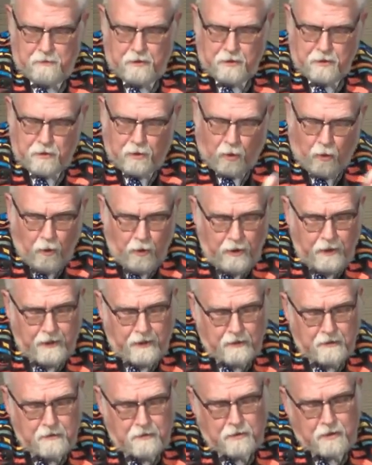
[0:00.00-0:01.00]
your
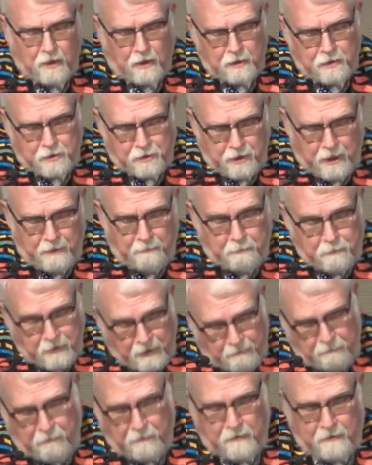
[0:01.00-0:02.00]
corneas are shaped
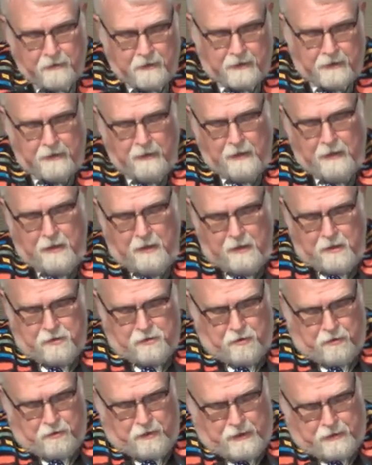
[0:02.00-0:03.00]
differently
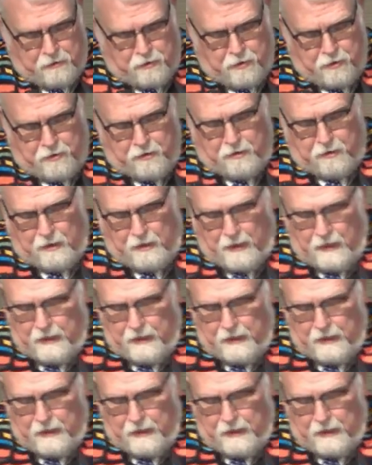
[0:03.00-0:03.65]
so that your